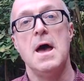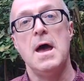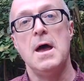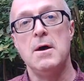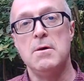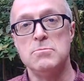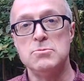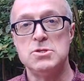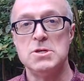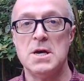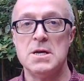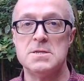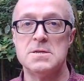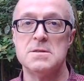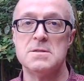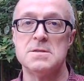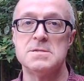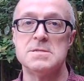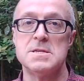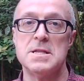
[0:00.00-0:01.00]
help chat
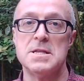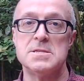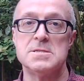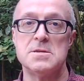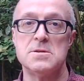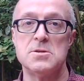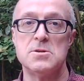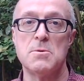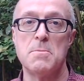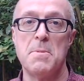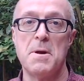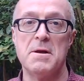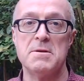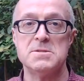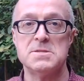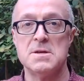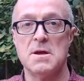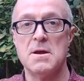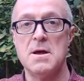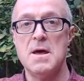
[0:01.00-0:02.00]
to the solicitor or
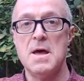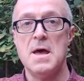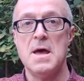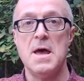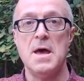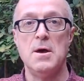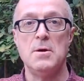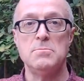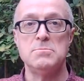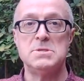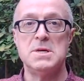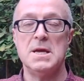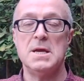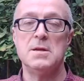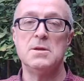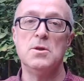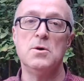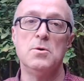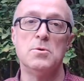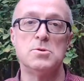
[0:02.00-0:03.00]
barrister, help
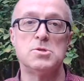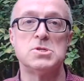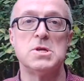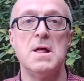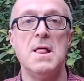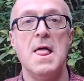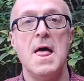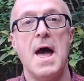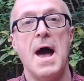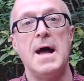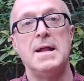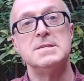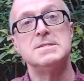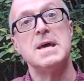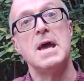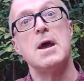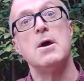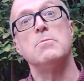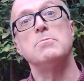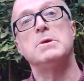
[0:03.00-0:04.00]
take notes, and
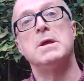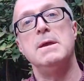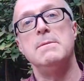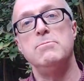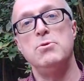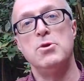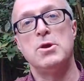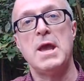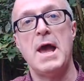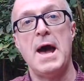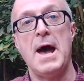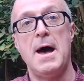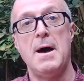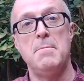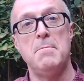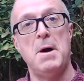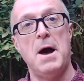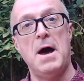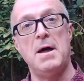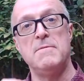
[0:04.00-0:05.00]
to help keep you
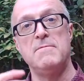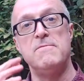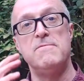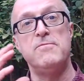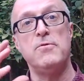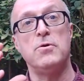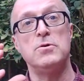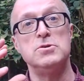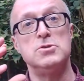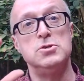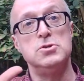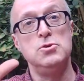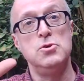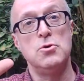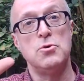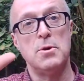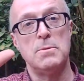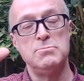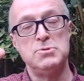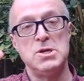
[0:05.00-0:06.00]
calm and voice
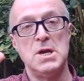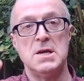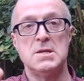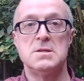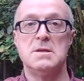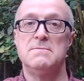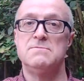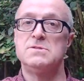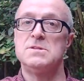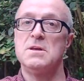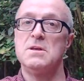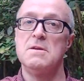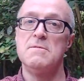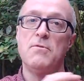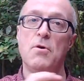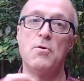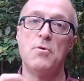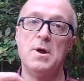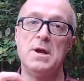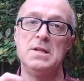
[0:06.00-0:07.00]
your objectives that
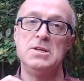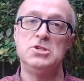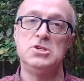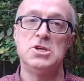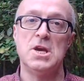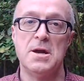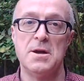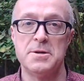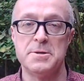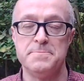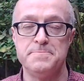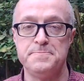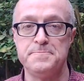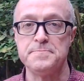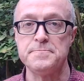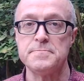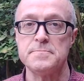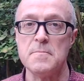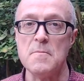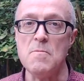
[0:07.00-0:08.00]
you've already shared.
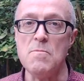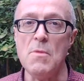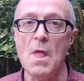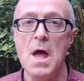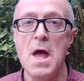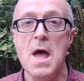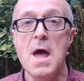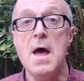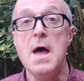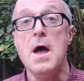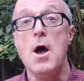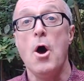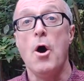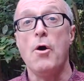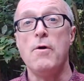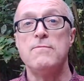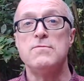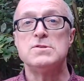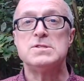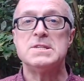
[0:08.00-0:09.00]

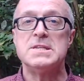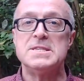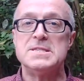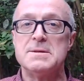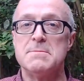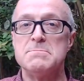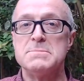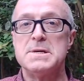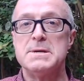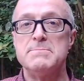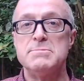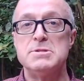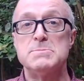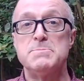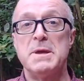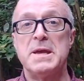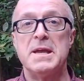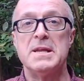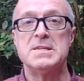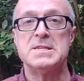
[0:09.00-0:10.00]
Obviously, sometimes
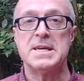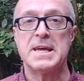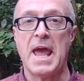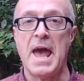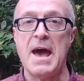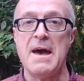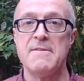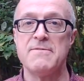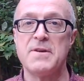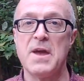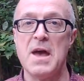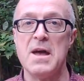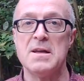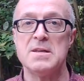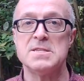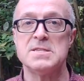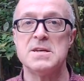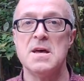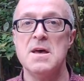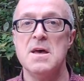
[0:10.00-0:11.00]
speaking to
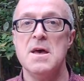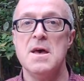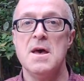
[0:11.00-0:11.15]
Kafkas